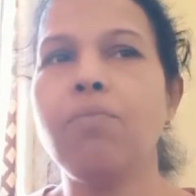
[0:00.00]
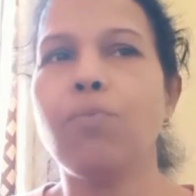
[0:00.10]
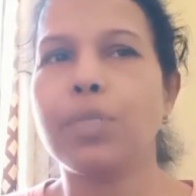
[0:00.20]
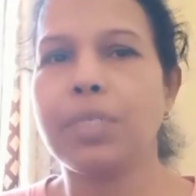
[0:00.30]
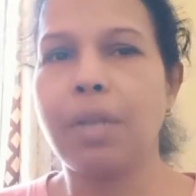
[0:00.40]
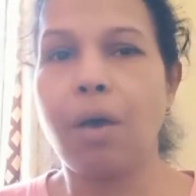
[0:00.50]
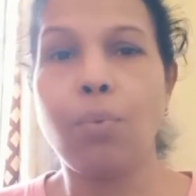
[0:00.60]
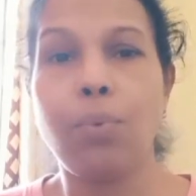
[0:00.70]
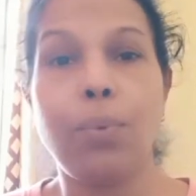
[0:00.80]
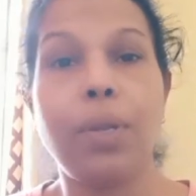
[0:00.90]
what's now
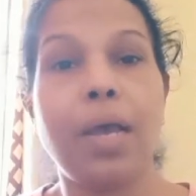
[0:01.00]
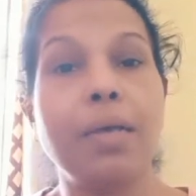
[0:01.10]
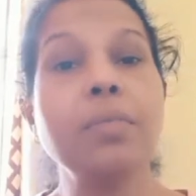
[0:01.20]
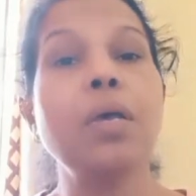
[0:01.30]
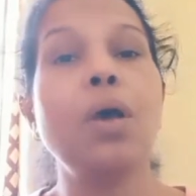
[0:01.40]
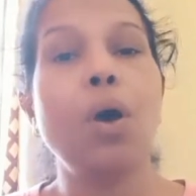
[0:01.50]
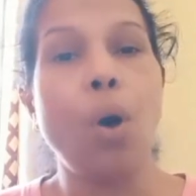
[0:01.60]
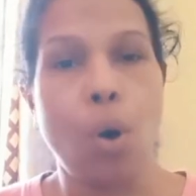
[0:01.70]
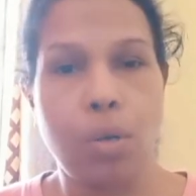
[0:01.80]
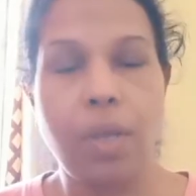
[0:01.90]
known as
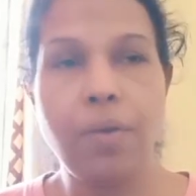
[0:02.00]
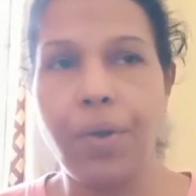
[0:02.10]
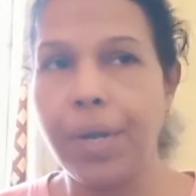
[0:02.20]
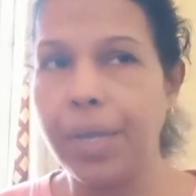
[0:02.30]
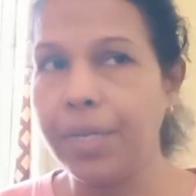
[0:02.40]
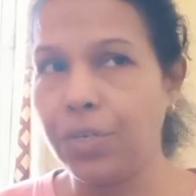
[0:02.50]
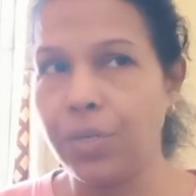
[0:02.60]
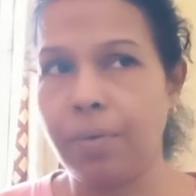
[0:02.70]
Hawking radiation,